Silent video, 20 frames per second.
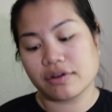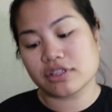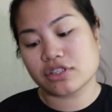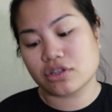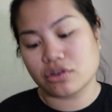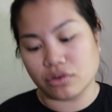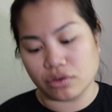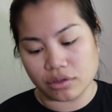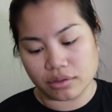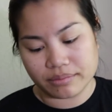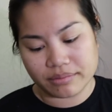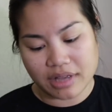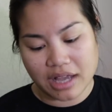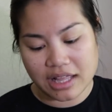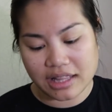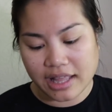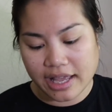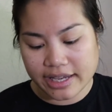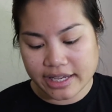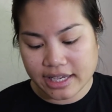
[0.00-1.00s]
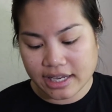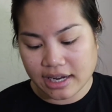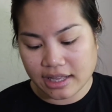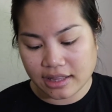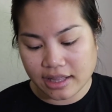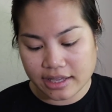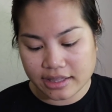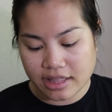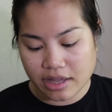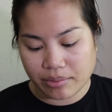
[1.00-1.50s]
of all, it's cool. I like it. I
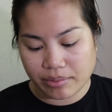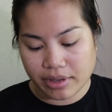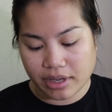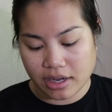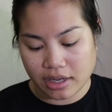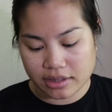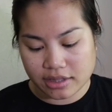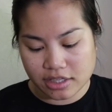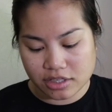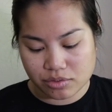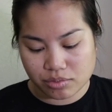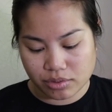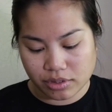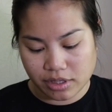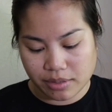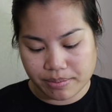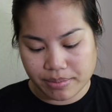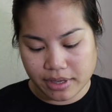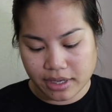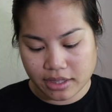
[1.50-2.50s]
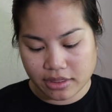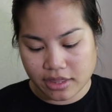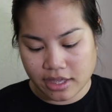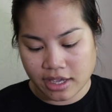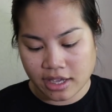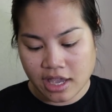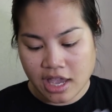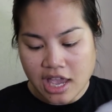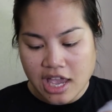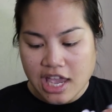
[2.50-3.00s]
like that we got this really big
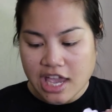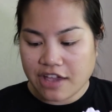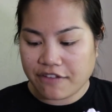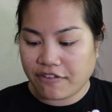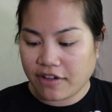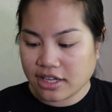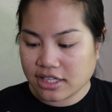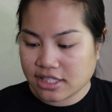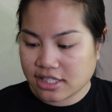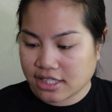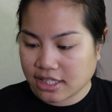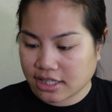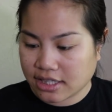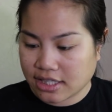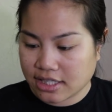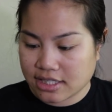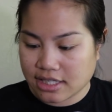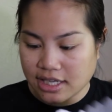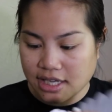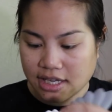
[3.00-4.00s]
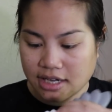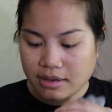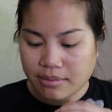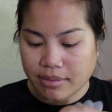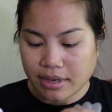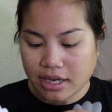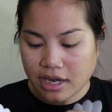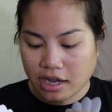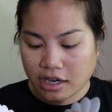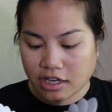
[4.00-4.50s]
thing. If I stick this in,
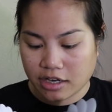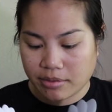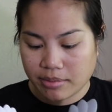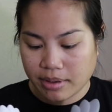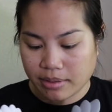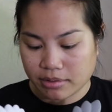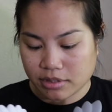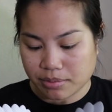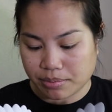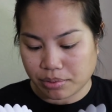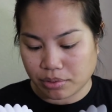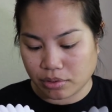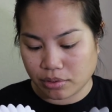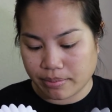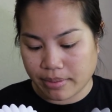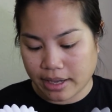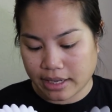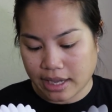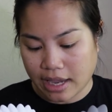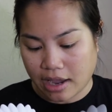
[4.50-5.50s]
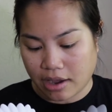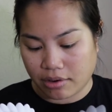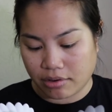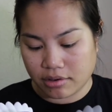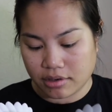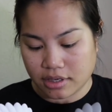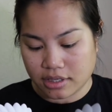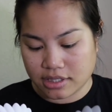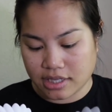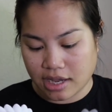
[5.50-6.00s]
am I not going to be able to pull it back
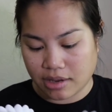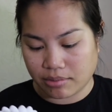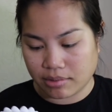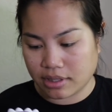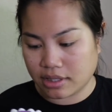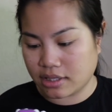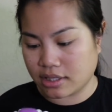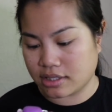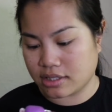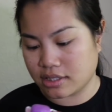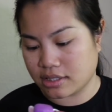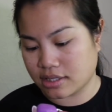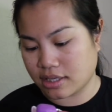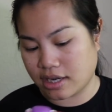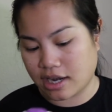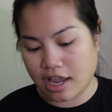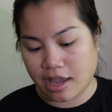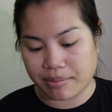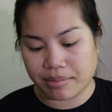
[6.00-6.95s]
out? Is that what this is going to